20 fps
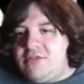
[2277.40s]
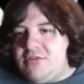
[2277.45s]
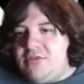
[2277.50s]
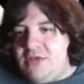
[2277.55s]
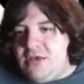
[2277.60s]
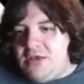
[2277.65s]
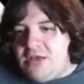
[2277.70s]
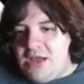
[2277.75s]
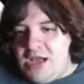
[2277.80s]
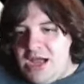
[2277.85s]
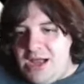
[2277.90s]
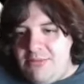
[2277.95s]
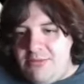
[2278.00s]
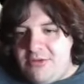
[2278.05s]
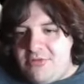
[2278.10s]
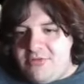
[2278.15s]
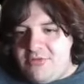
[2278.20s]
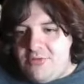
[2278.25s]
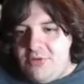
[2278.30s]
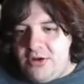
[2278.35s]
the
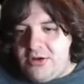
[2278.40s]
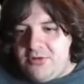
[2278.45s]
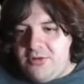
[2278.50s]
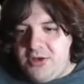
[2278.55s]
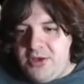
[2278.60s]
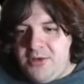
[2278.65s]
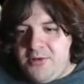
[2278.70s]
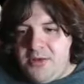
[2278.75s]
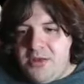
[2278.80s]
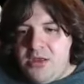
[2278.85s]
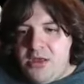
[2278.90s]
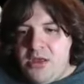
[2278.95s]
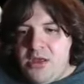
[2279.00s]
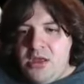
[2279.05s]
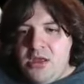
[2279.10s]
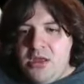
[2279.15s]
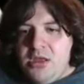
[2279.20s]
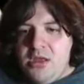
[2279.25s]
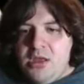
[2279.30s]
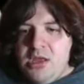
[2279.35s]
comments quickly.
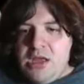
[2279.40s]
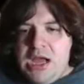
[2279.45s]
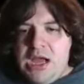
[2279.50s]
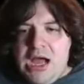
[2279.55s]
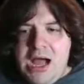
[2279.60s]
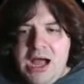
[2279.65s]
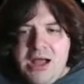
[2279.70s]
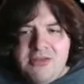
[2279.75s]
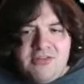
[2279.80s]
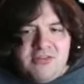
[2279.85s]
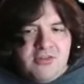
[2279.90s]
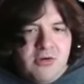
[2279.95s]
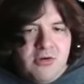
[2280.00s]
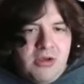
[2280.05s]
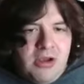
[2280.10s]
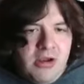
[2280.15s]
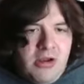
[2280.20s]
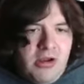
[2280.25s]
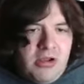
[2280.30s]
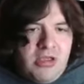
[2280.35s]
Uh, so
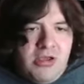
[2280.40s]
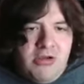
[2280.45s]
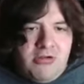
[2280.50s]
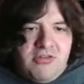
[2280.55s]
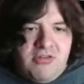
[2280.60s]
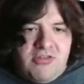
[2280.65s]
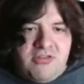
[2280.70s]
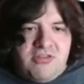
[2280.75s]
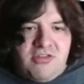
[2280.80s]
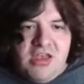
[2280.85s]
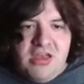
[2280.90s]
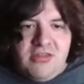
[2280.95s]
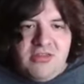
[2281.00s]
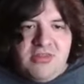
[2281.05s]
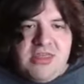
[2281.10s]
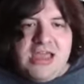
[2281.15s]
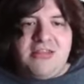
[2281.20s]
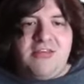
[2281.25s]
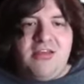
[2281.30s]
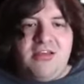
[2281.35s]
Eric here just said
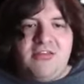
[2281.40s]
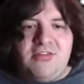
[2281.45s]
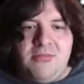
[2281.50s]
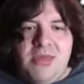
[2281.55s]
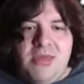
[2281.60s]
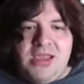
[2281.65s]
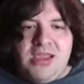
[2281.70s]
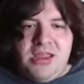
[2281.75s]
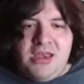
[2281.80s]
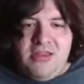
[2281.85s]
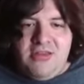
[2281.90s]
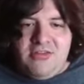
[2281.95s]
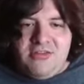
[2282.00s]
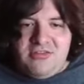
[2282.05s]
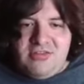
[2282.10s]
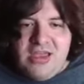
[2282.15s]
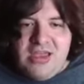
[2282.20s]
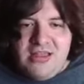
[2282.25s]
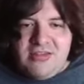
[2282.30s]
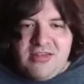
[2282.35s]
that doesn't make any
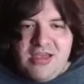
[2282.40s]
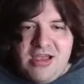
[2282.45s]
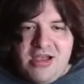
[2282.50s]
sense. How